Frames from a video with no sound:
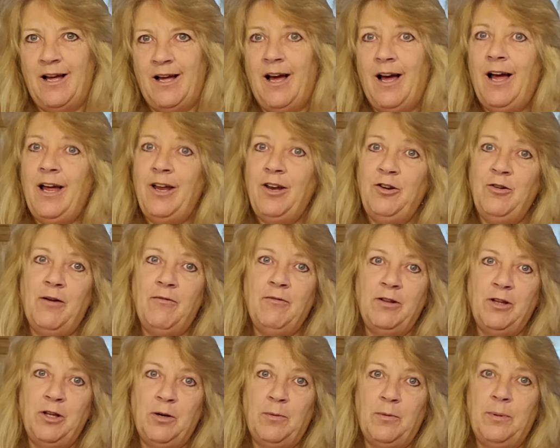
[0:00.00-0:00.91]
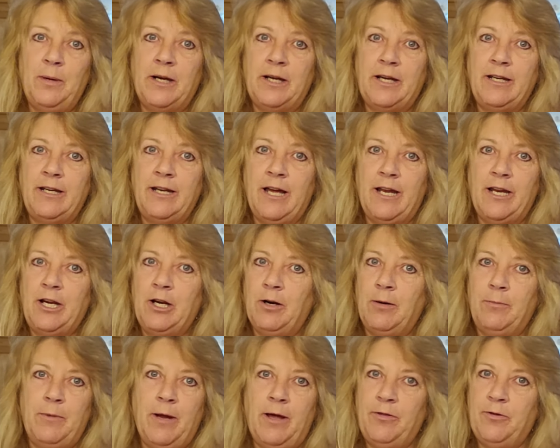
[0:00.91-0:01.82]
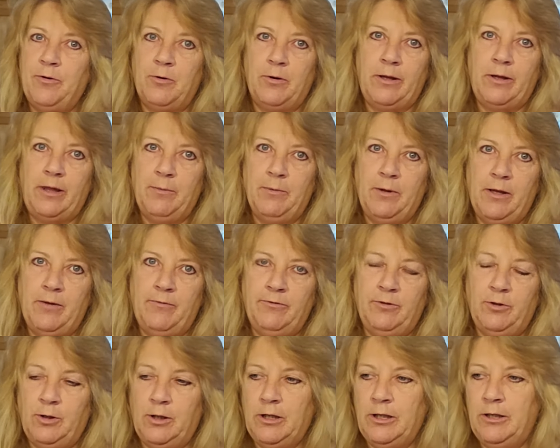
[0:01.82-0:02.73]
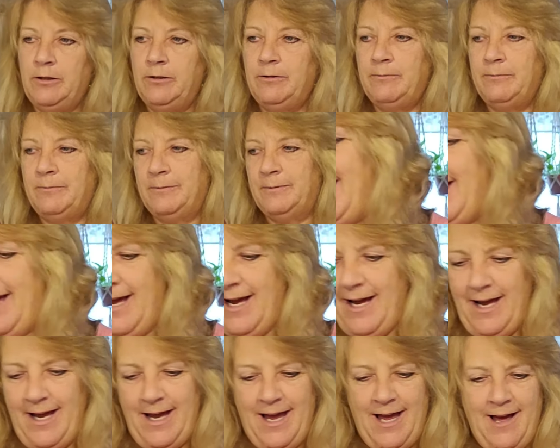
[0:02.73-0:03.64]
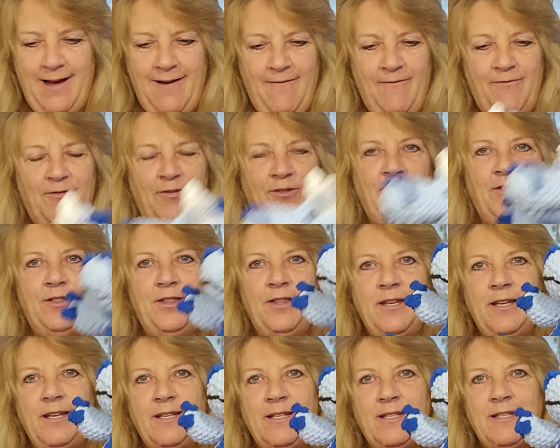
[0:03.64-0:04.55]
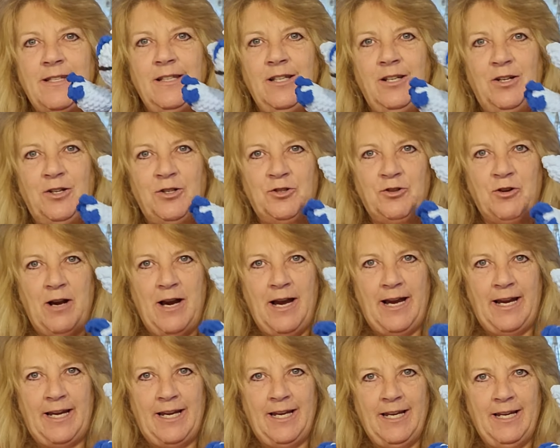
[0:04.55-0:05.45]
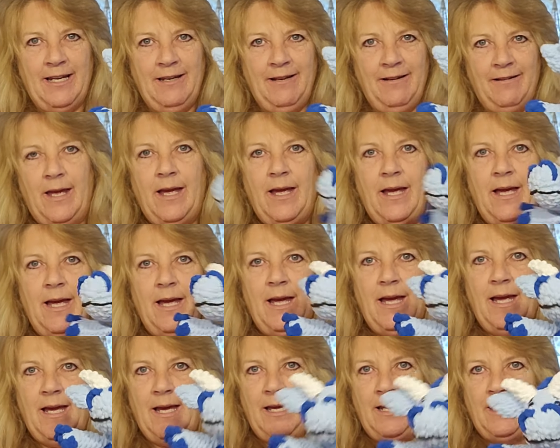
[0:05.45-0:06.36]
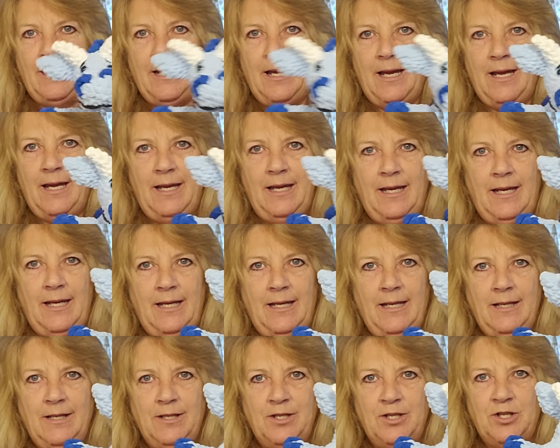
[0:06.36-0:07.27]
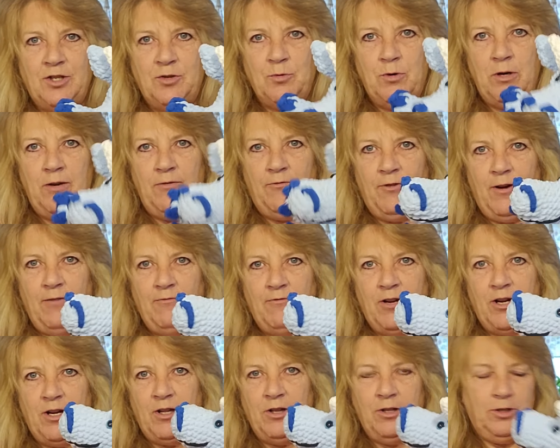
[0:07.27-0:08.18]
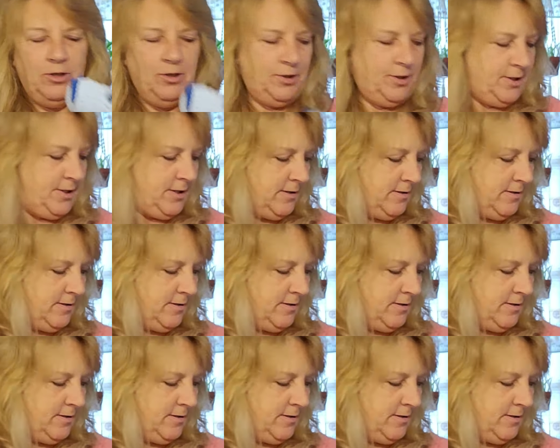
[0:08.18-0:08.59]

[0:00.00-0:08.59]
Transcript: I do have a little bucket down here. I'm not throwing them on the floor. I have this little dragon, and he is $25.